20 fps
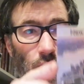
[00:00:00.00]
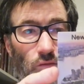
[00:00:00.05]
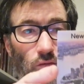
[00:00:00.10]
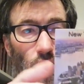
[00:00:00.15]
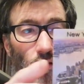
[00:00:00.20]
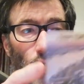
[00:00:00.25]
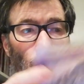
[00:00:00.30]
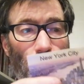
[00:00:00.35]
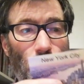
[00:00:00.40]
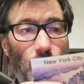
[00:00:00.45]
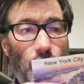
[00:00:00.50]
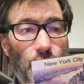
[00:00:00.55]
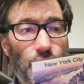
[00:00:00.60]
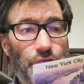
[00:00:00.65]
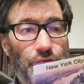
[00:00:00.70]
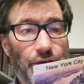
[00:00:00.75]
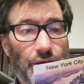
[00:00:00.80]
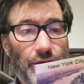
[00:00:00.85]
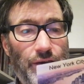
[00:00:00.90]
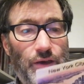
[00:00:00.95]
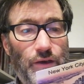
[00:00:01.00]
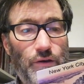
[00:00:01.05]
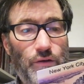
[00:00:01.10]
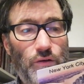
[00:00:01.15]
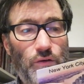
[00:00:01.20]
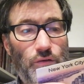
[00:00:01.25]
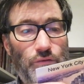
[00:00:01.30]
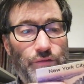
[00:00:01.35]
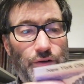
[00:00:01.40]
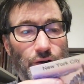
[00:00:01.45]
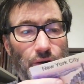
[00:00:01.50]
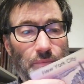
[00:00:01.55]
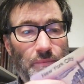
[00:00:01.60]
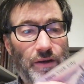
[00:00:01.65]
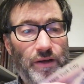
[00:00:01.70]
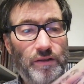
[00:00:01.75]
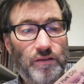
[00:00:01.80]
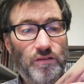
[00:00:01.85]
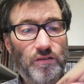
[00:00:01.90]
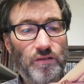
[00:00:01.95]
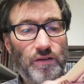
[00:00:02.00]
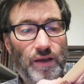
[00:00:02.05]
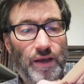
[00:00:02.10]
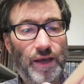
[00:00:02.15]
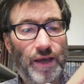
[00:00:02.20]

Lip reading: So thank you very much.